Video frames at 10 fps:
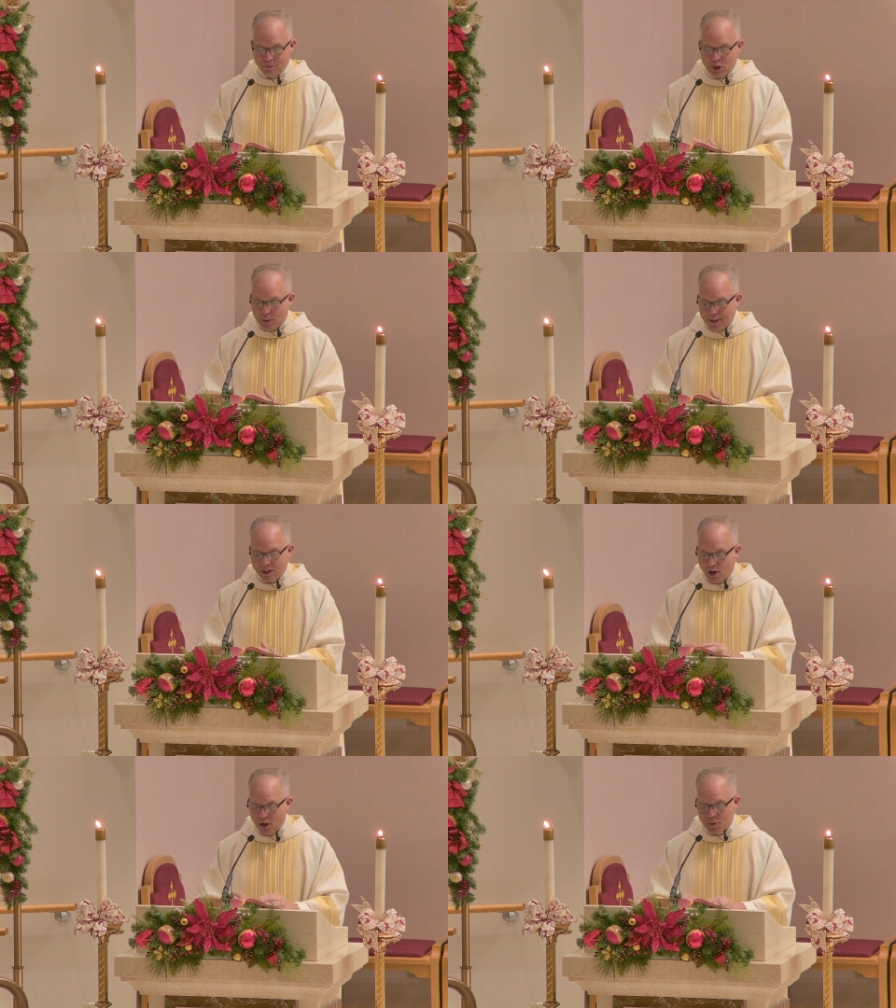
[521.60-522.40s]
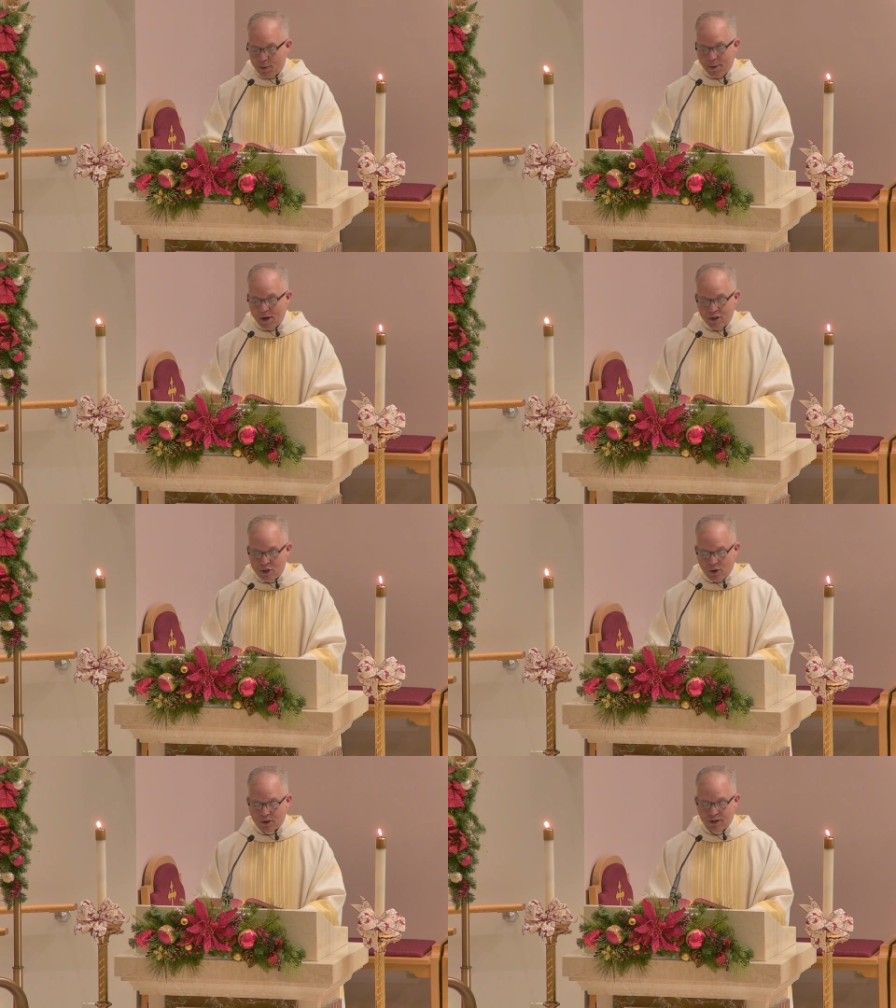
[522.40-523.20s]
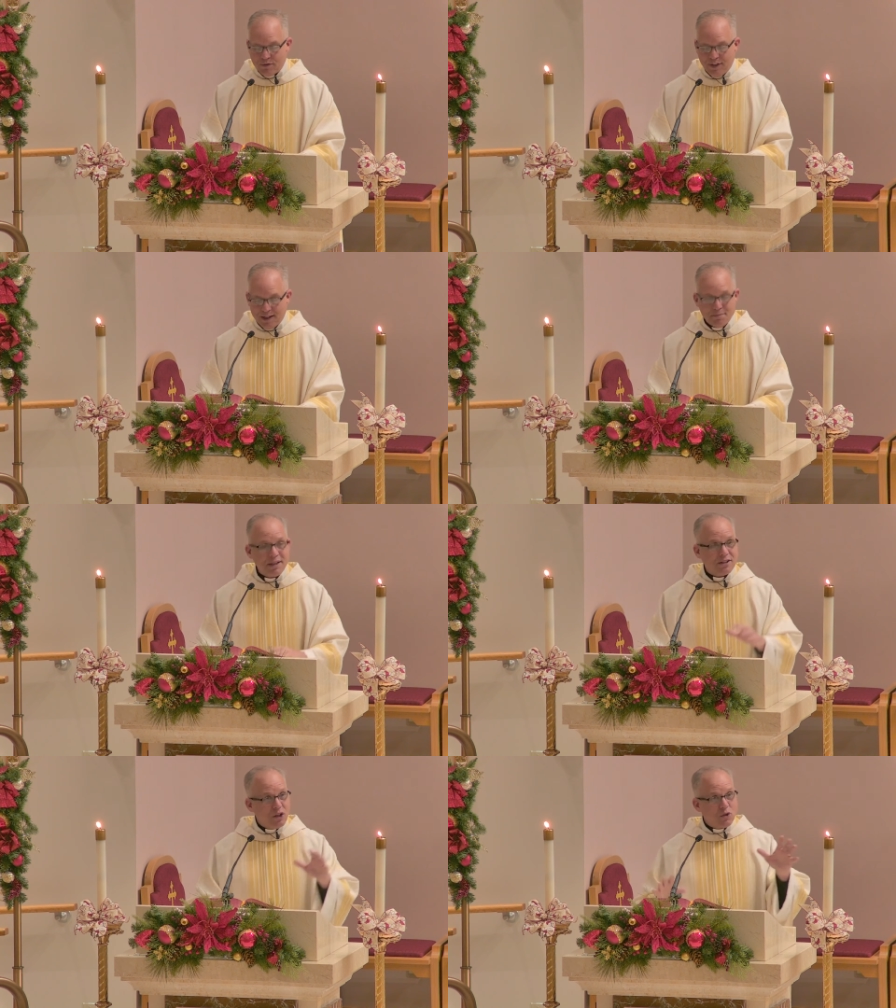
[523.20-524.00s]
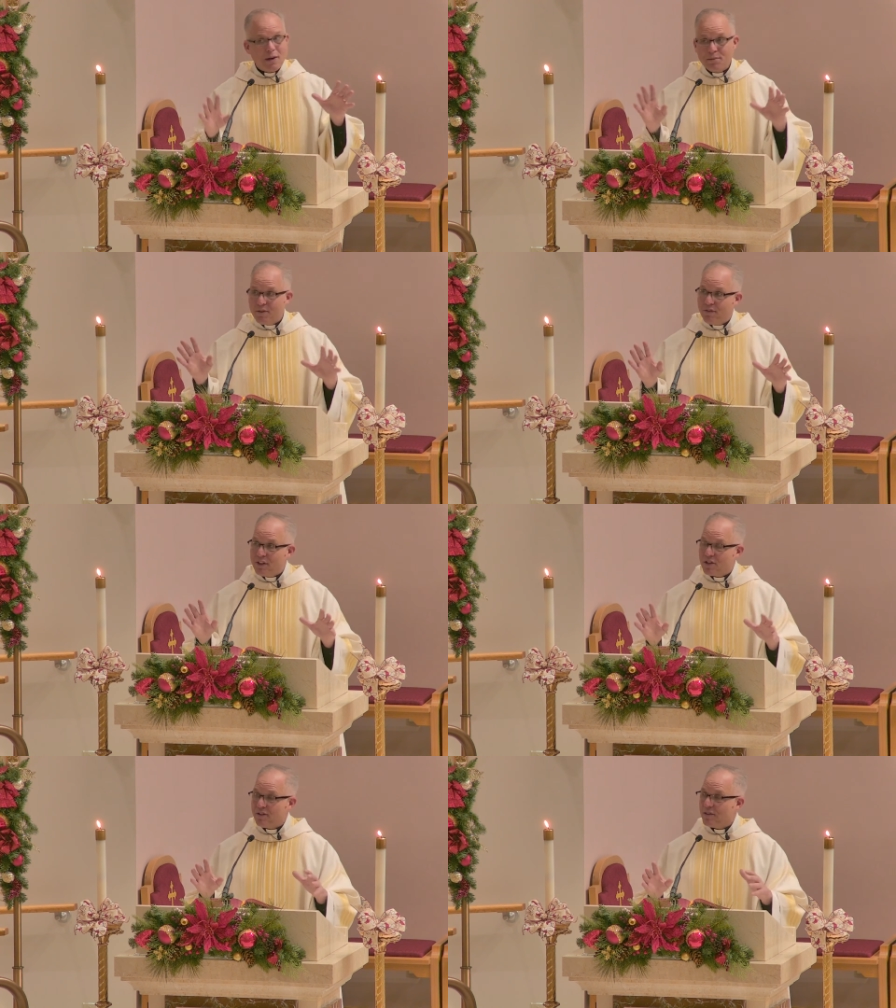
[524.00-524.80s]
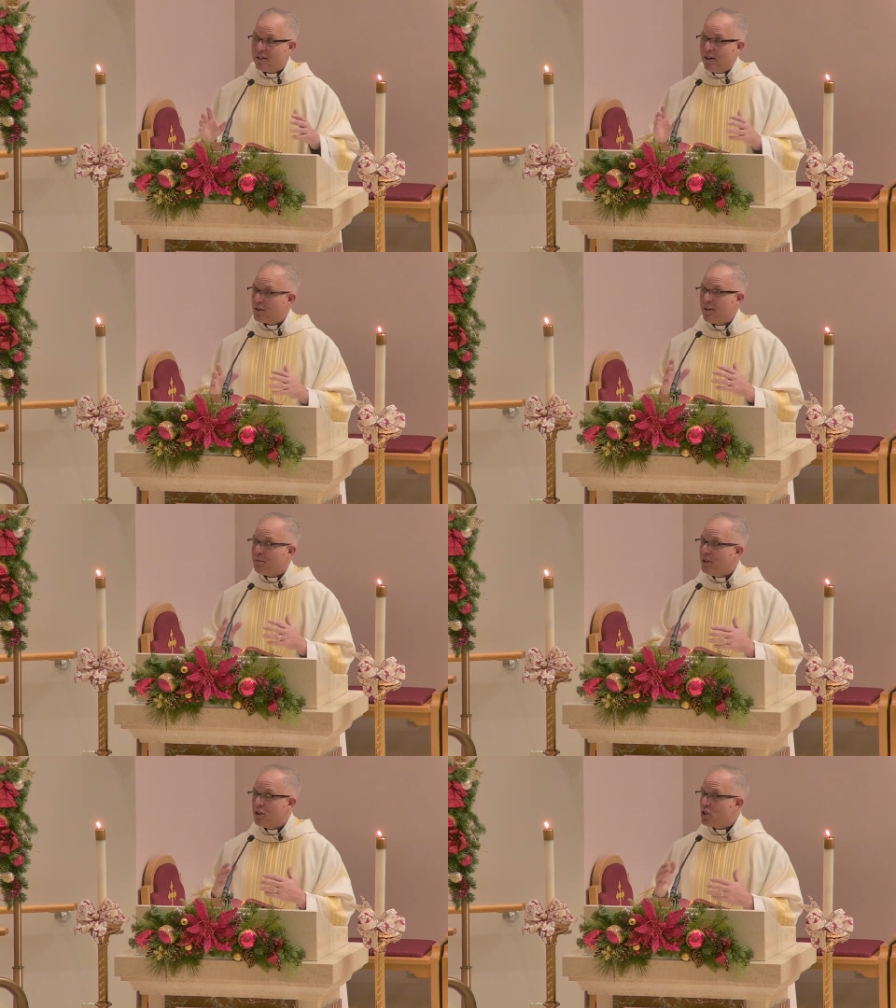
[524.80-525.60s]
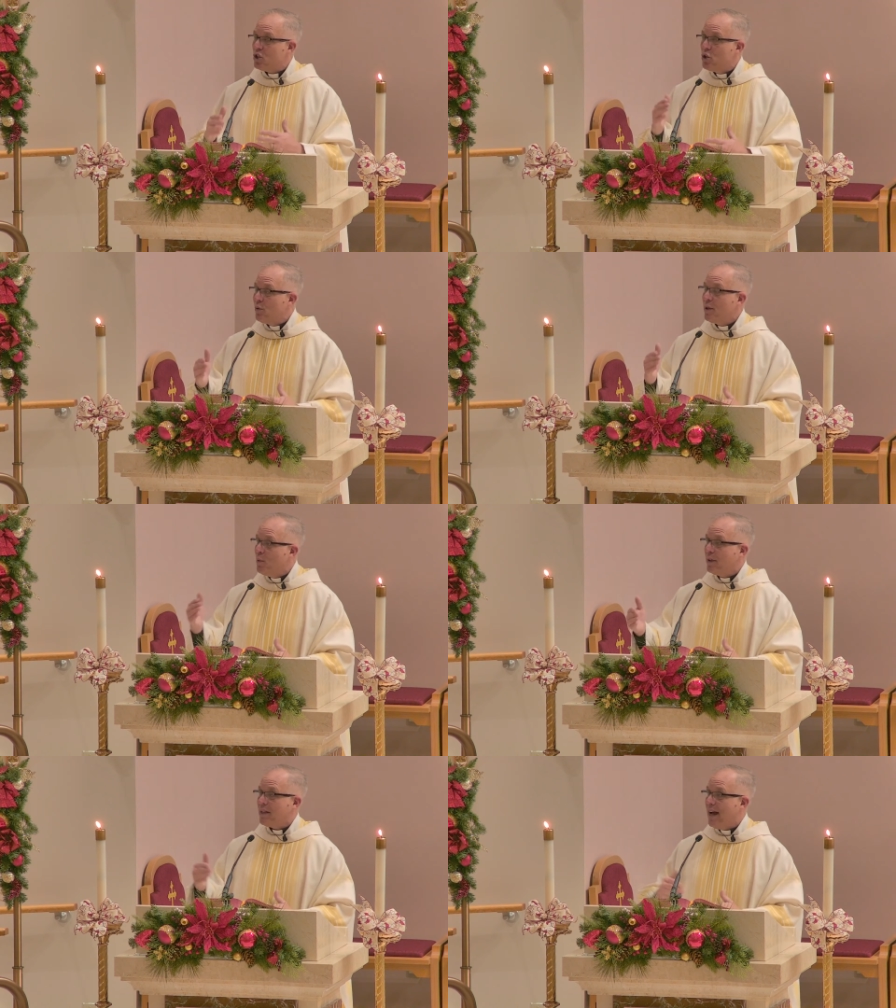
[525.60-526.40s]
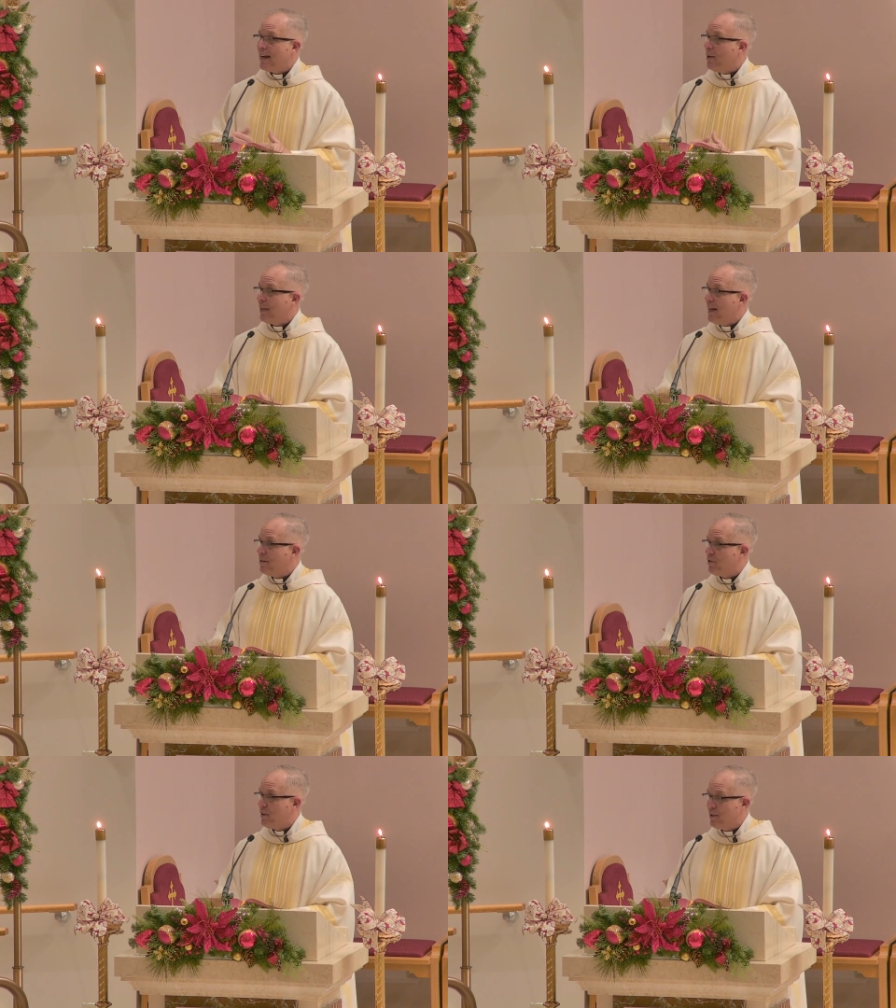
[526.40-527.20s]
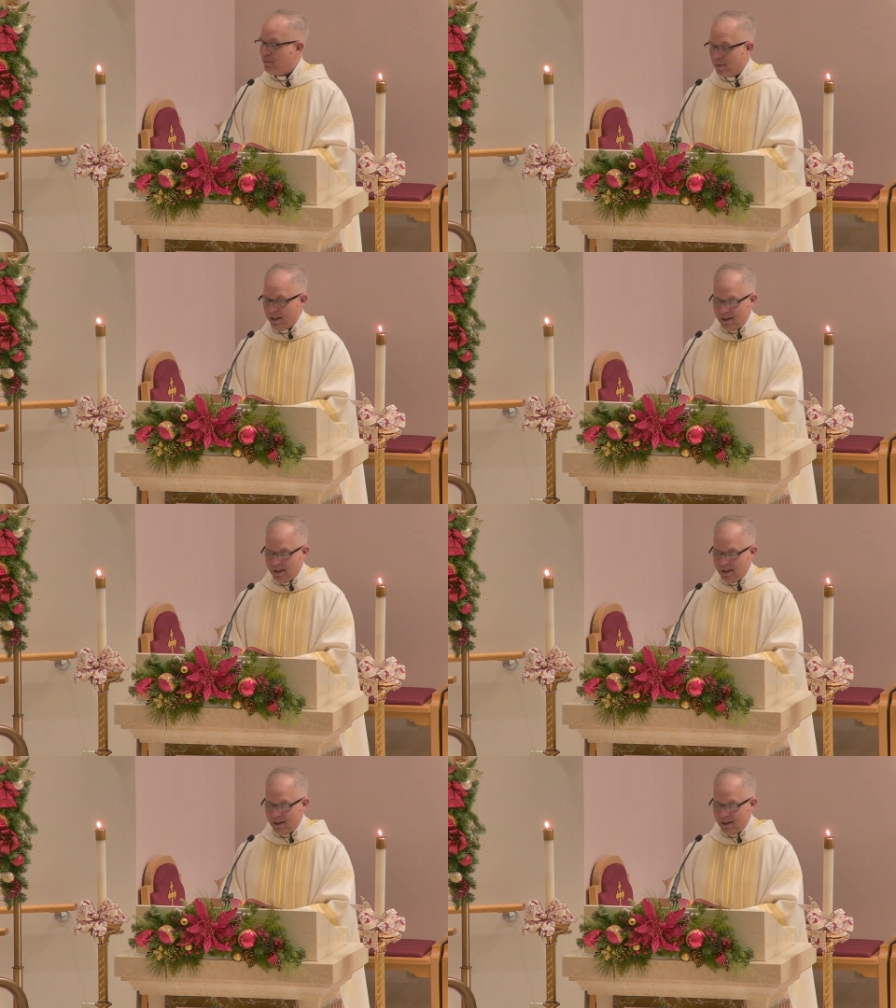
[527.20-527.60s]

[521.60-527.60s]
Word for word: We should be encouraged by Mary and Joseph that amidst the dreams and visions, they're simply just doing what God outlined for them.